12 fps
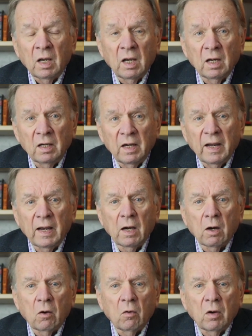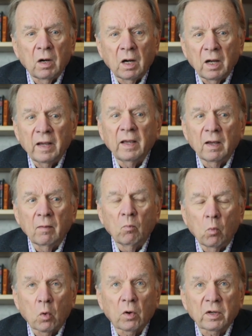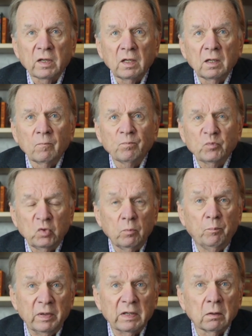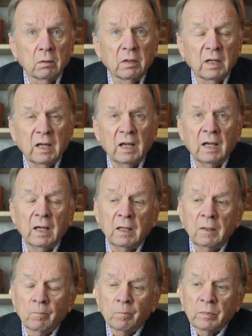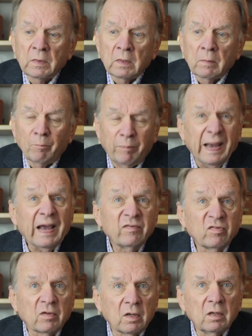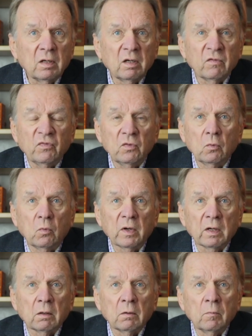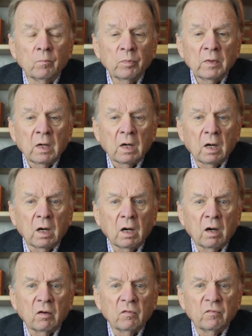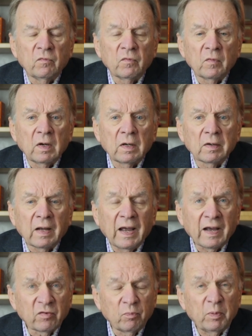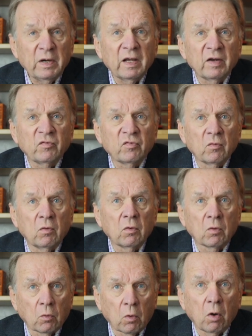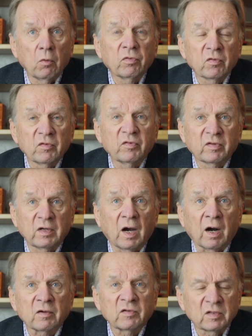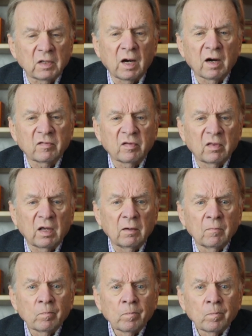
And now I am working to build a basket, if you will, of exponential growth stocks, stocks that